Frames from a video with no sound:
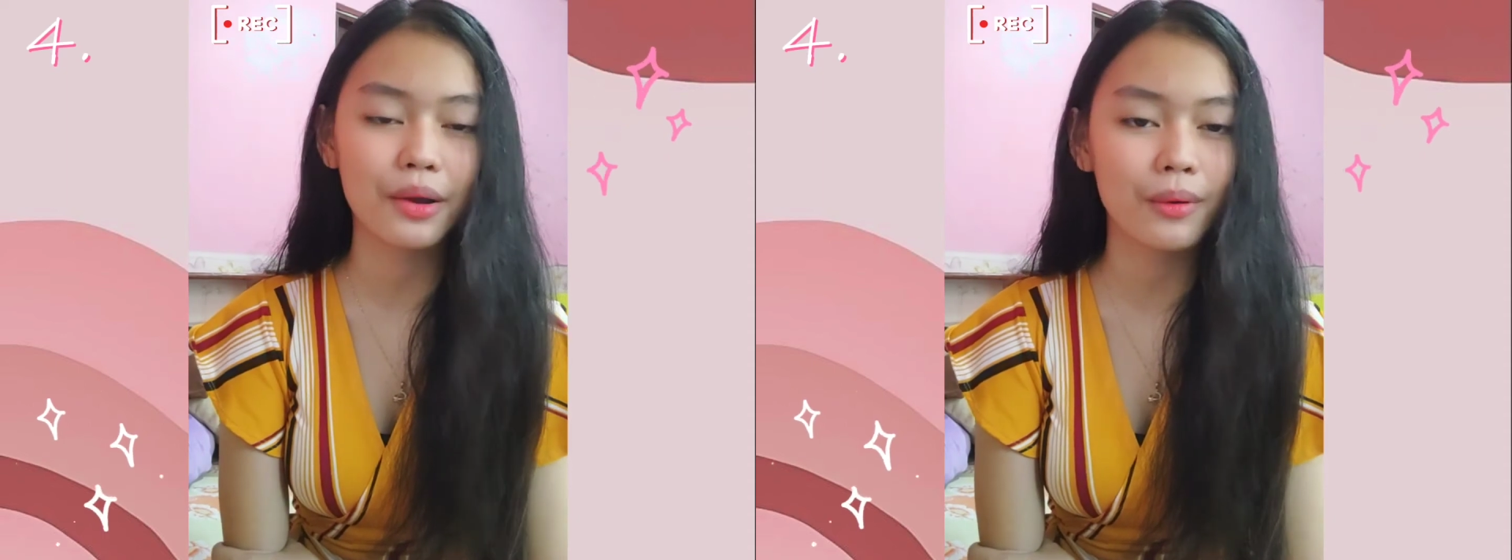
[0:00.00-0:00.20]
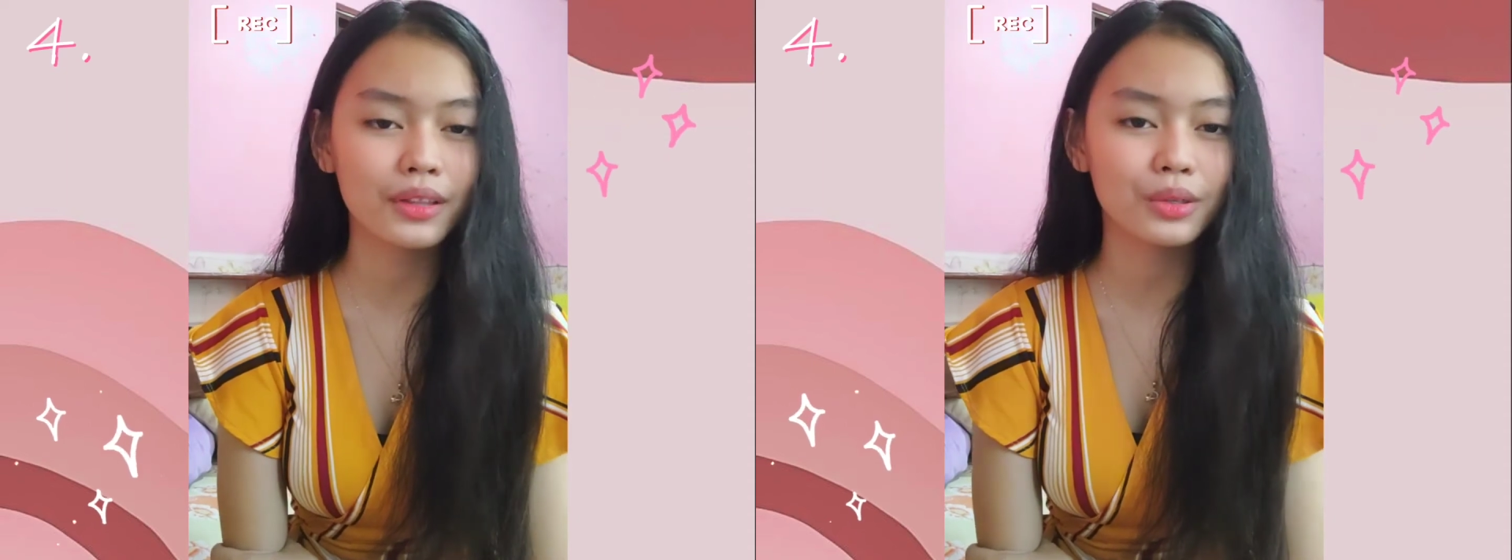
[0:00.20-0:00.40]

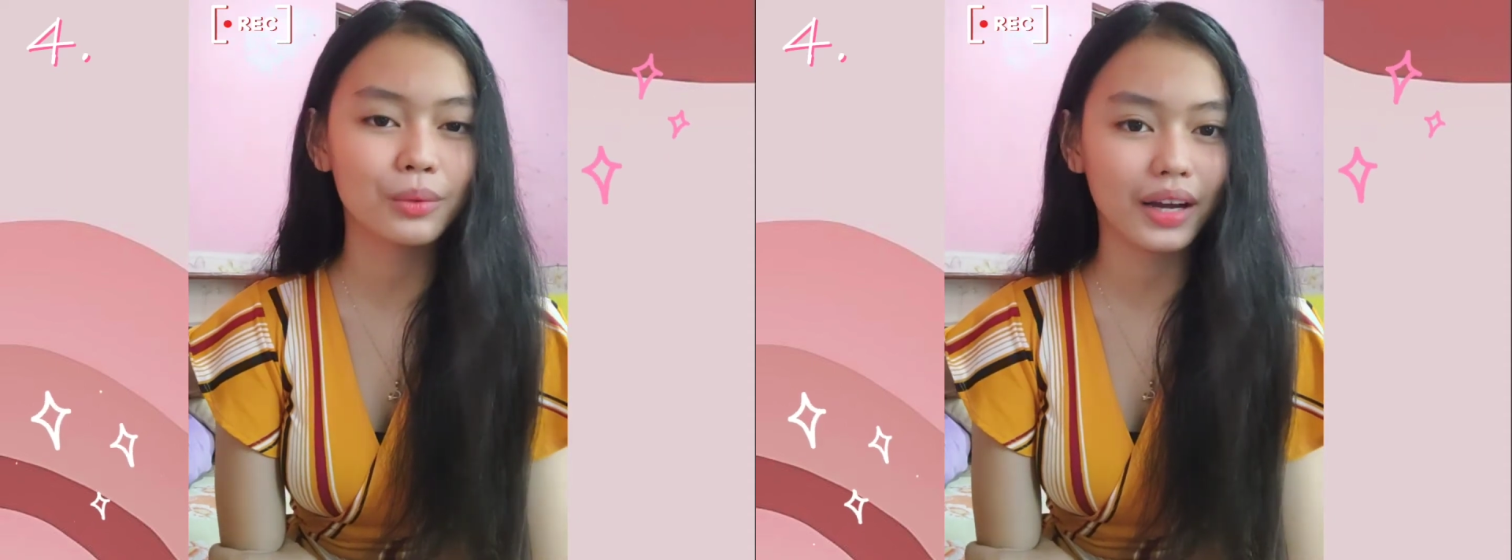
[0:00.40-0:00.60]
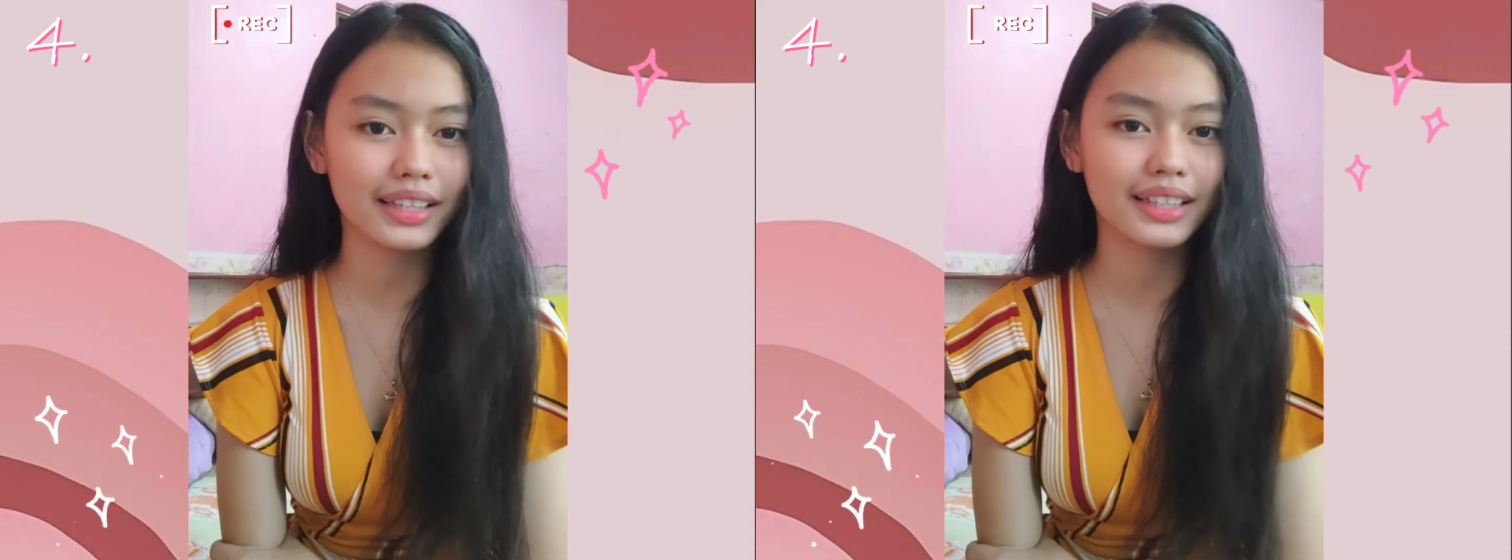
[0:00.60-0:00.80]
I want to
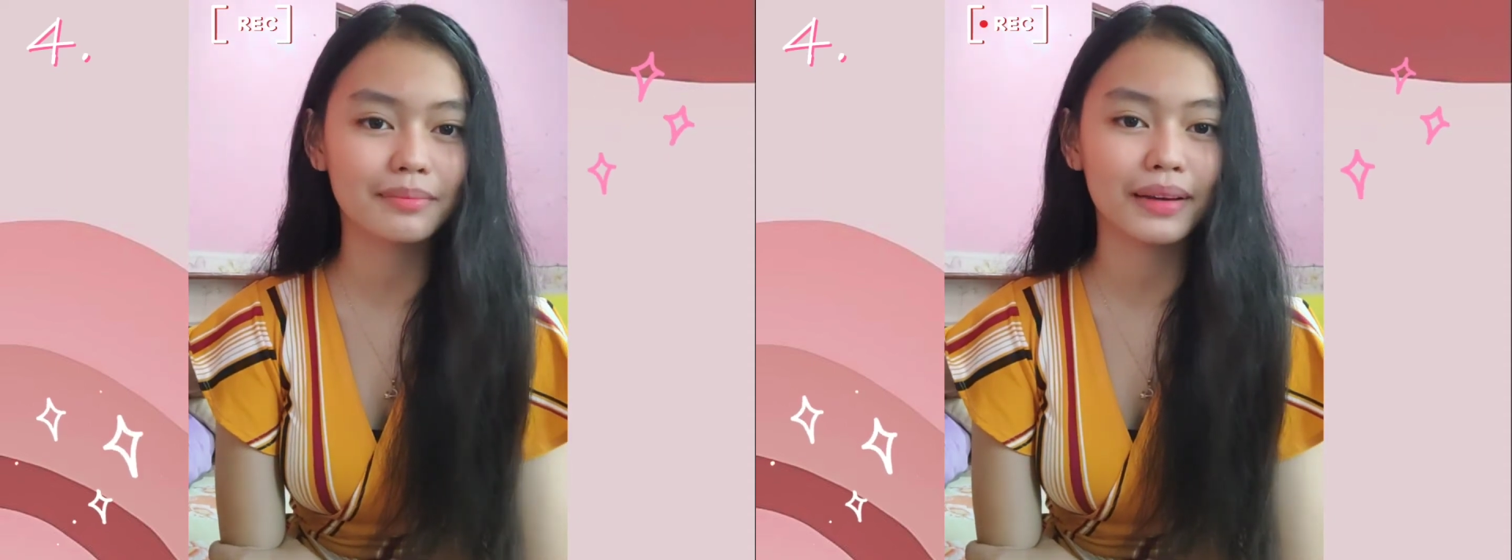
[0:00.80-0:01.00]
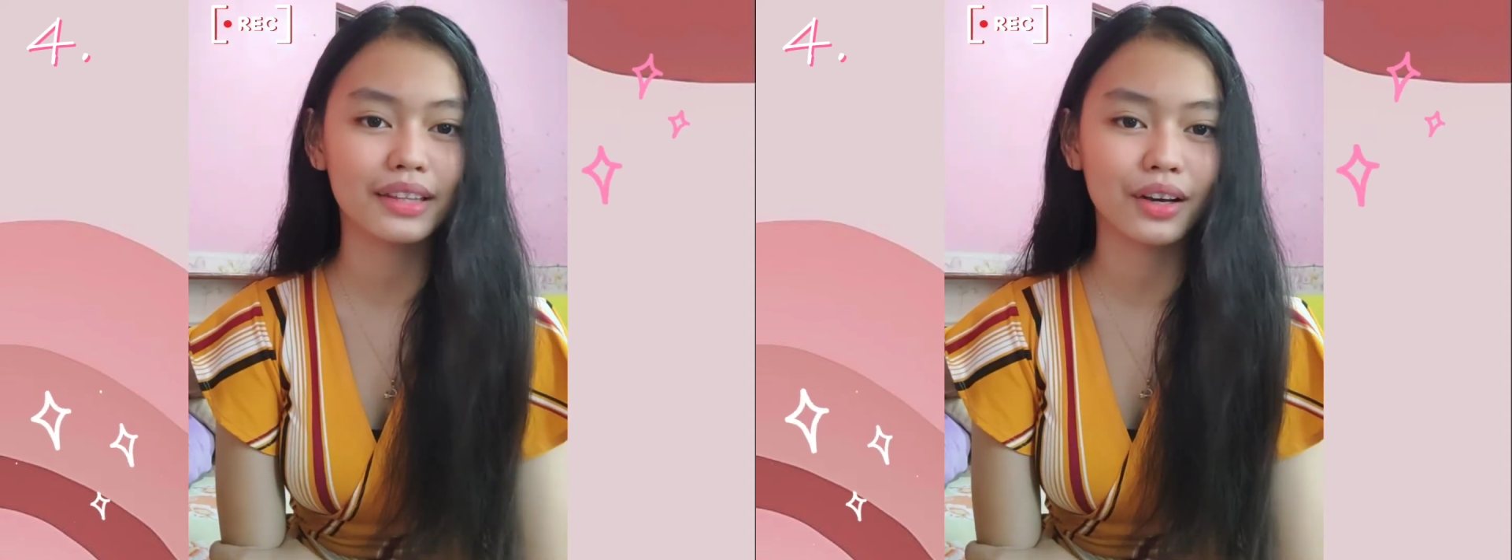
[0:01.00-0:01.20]
widen my